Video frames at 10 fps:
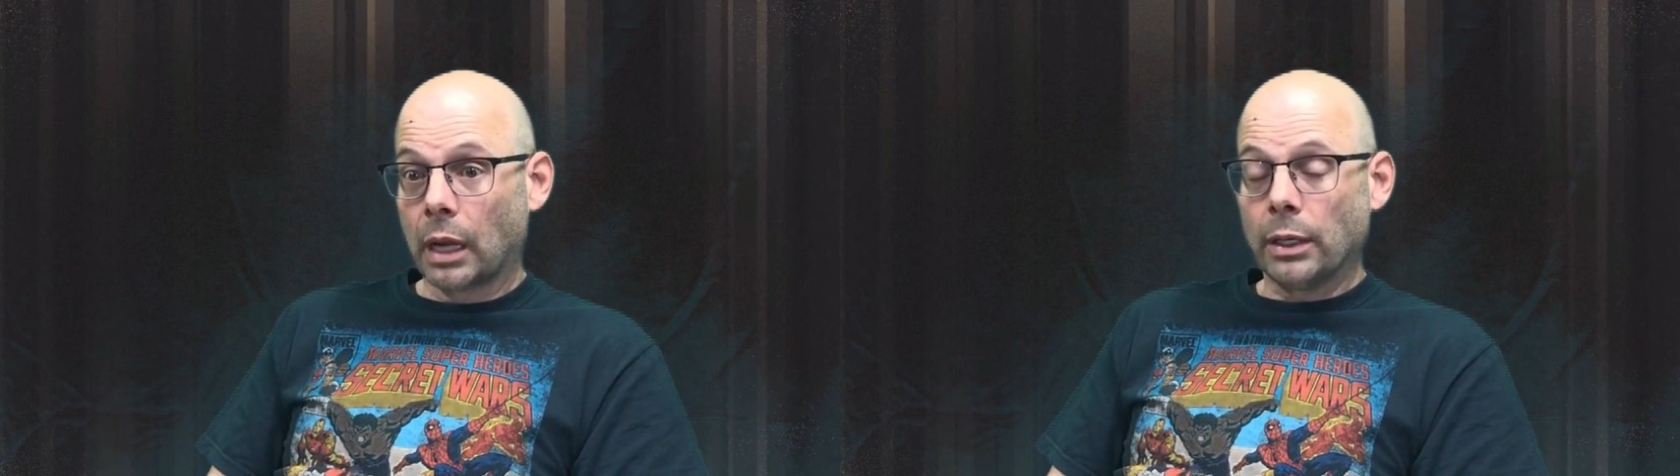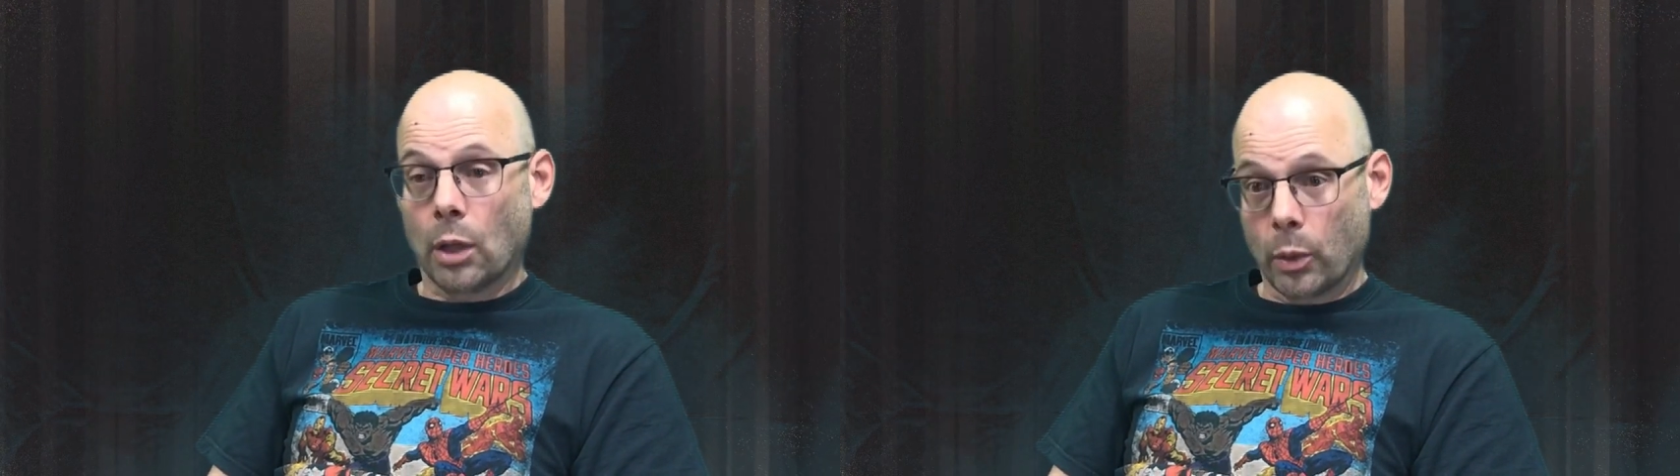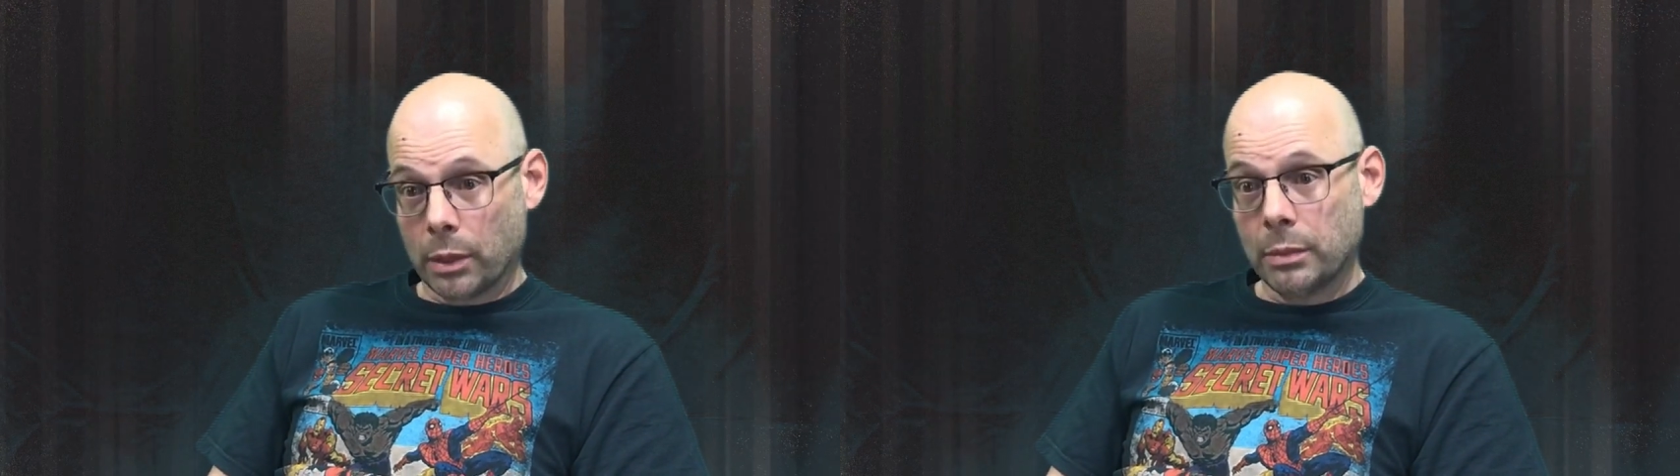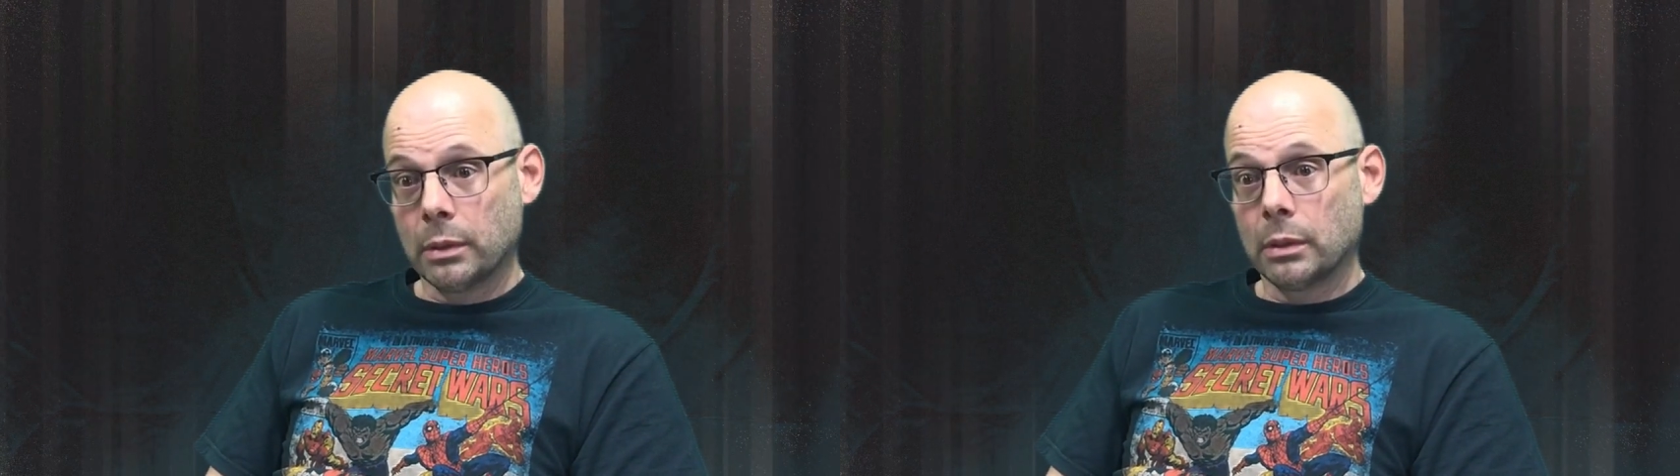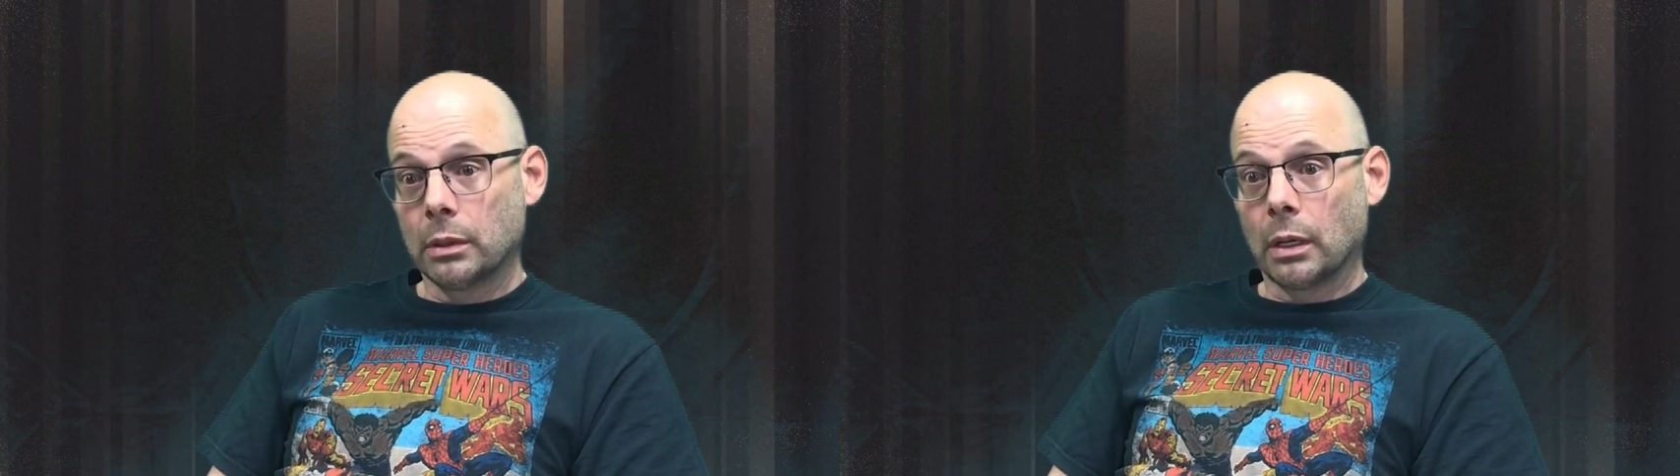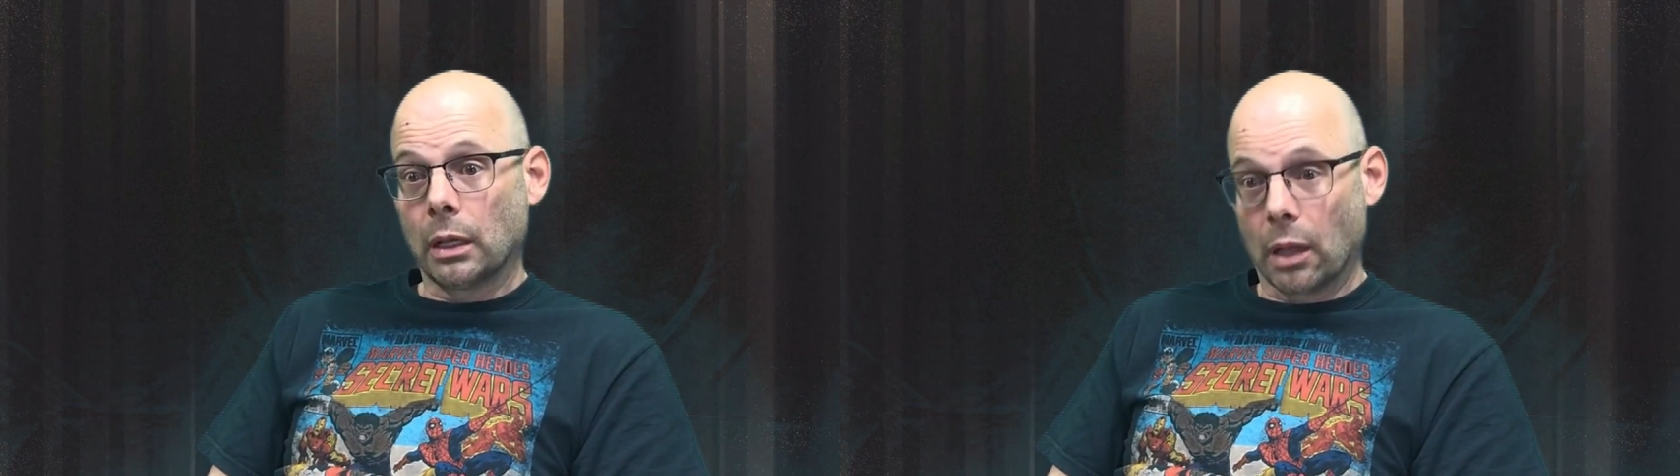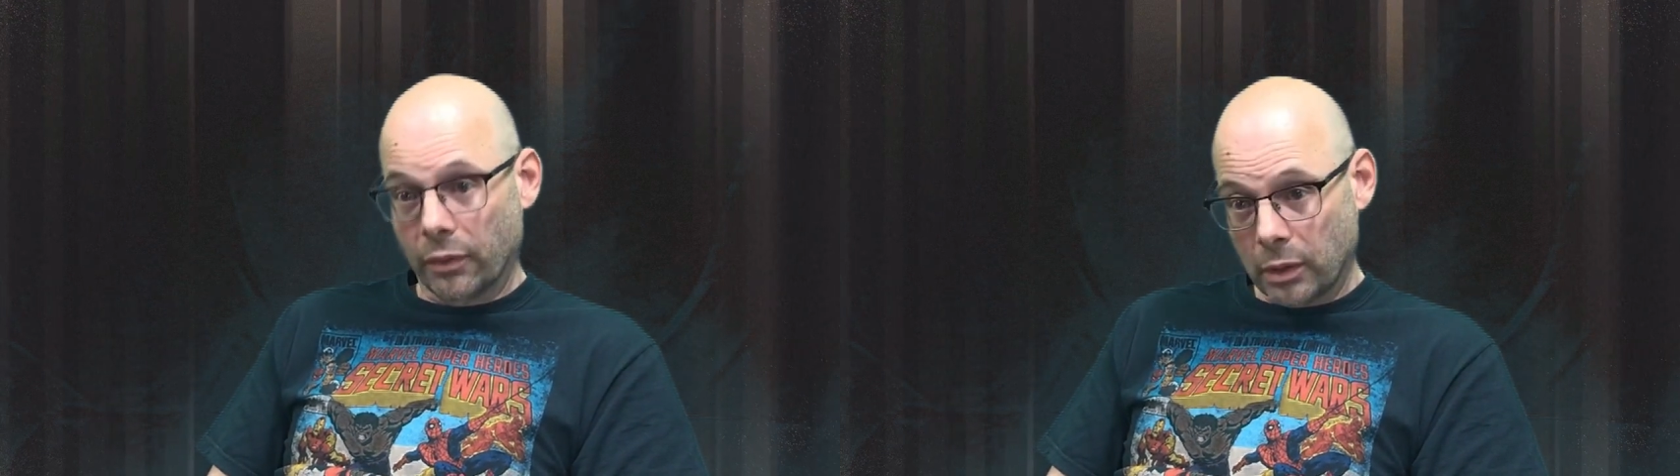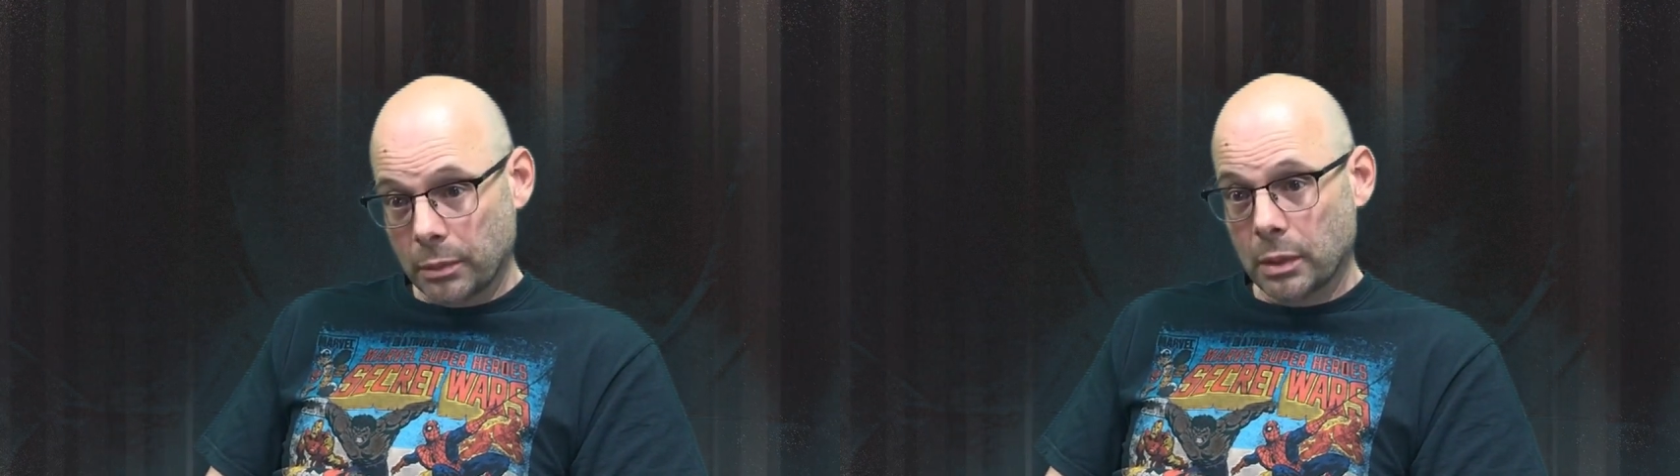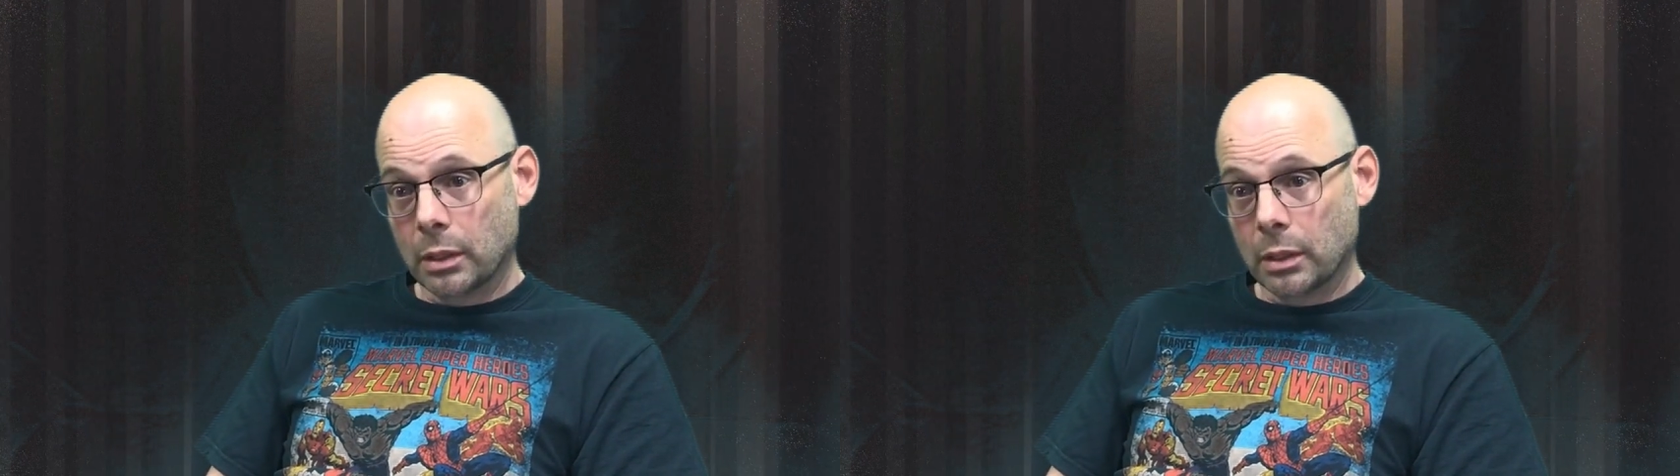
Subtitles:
I know him. I love him.